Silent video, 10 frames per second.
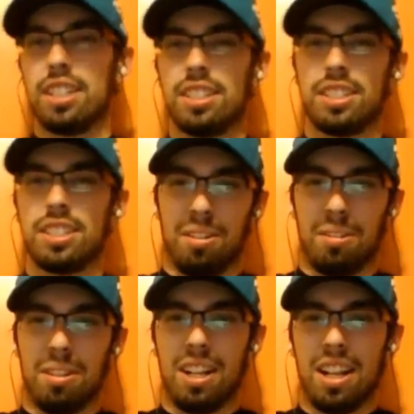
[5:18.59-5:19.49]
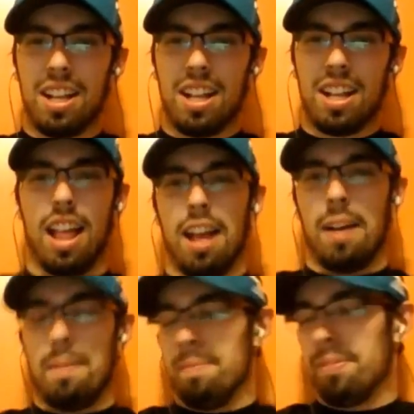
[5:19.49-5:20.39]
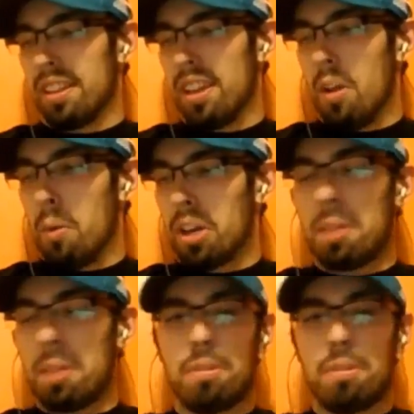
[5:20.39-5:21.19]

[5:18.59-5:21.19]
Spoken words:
So we're going to